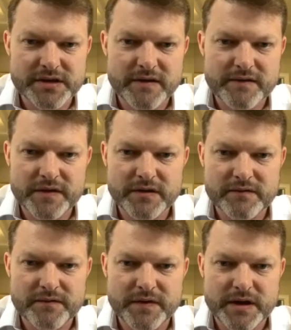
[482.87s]
So if
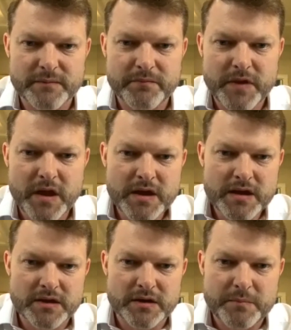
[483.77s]
you've
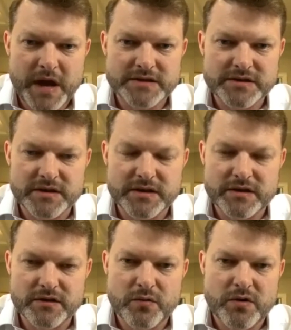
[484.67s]
got a patient
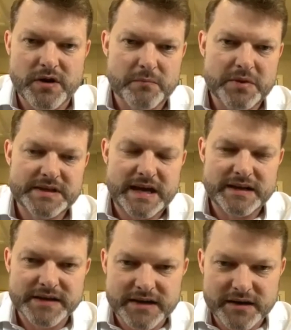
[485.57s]
that you're querying
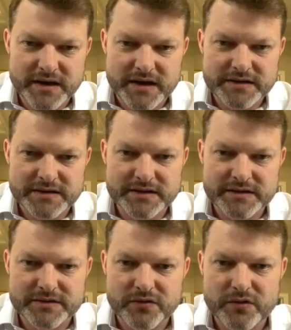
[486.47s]
patella
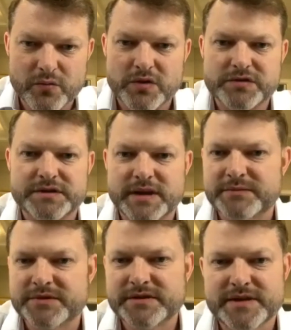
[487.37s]
tendonitis or a
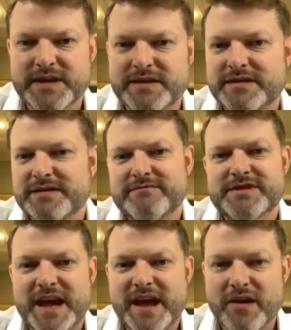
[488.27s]
quadriceps tendon
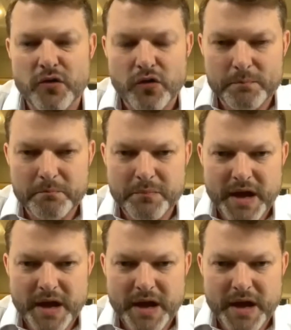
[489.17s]
tear or